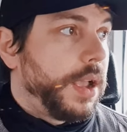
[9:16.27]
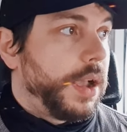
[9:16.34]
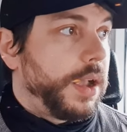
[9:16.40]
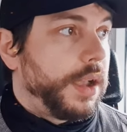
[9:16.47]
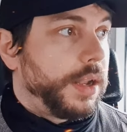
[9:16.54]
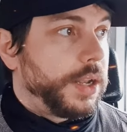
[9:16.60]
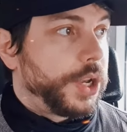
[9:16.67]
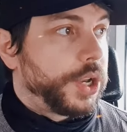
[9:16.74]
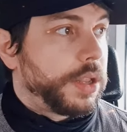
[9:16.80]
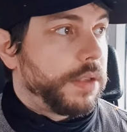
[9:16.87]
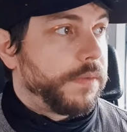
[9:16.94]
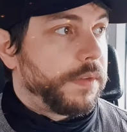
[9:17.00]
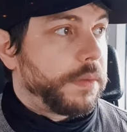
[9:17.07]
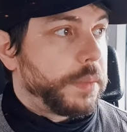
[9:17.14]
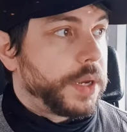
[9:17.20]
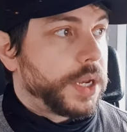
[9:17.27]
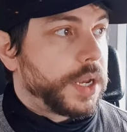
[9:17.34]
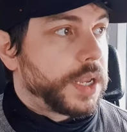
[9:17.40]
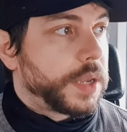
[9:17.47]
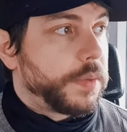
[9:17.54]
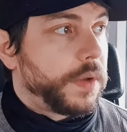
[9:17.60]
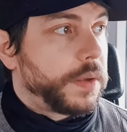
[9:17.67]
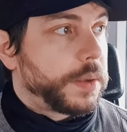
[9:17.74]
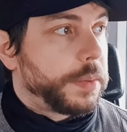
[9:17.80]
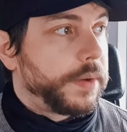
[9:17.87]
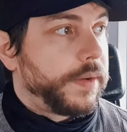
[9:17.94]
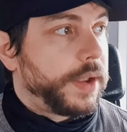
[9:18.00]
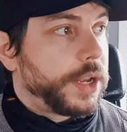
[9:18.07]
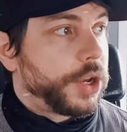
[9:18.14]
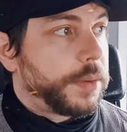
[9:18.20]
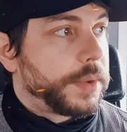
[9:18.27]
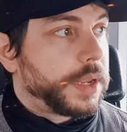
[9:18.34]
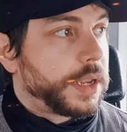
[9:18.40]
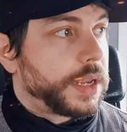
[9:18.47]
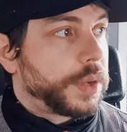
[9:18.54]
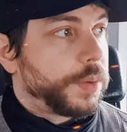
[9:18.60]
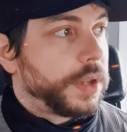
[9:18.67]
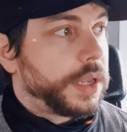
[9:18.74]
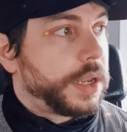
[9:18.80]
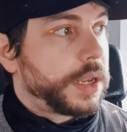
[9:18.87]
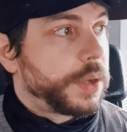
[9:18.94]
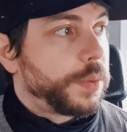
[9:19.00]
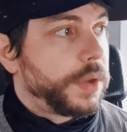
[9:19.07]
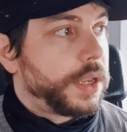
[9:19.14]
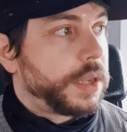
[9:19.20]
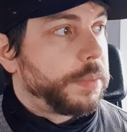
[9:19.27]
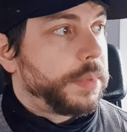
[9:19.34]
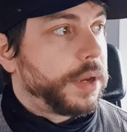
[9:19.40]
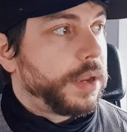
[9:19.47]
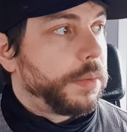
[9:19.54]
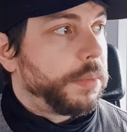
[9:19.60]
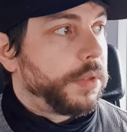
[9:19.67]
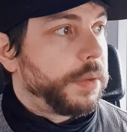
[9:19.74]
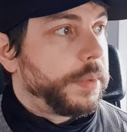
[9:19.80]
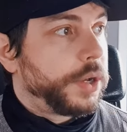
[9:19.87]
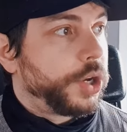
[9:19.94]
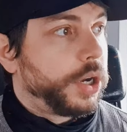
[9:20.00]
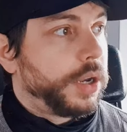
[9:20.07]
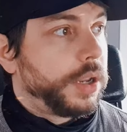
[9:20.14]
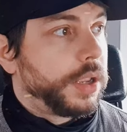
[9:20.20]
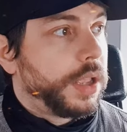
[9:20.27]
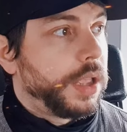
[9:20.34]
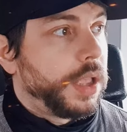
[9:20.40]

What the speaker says: Additional information. SWAS provides job seekers with 6 weeks pre-employment training,